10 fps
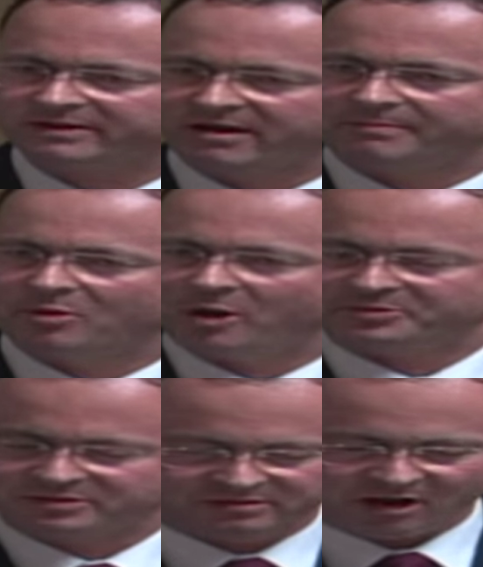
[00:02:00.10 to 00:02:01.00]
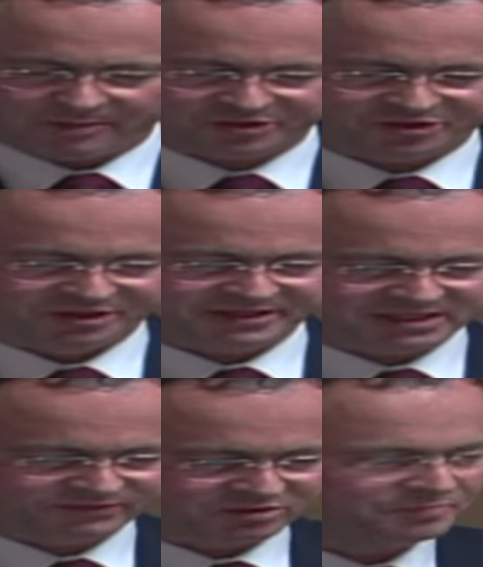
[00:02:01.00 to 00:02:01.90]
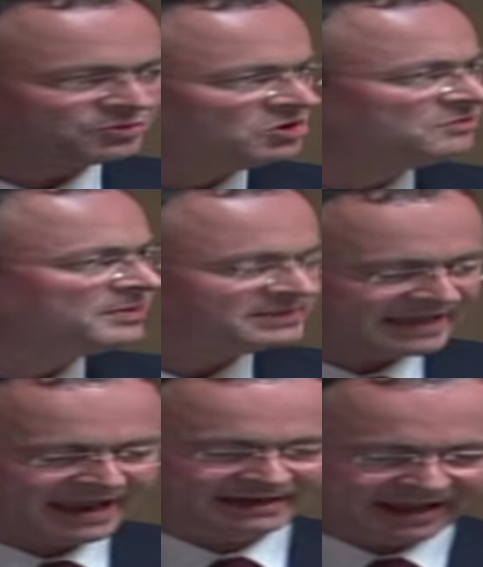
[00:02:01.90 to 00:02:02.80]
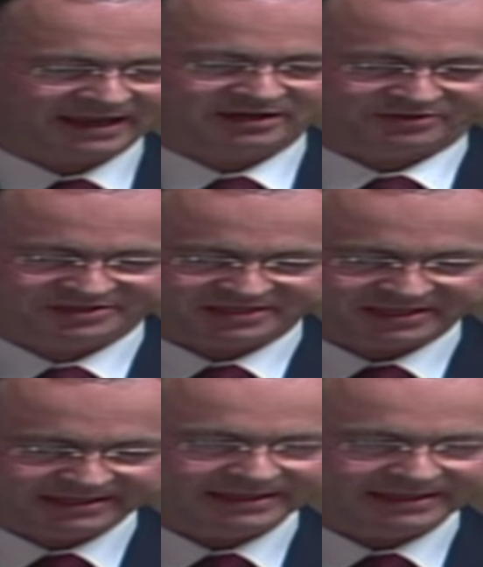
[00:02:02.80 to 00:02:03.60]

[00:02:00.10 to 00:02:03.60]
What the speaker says: there are opportunities for improvements and accuracy.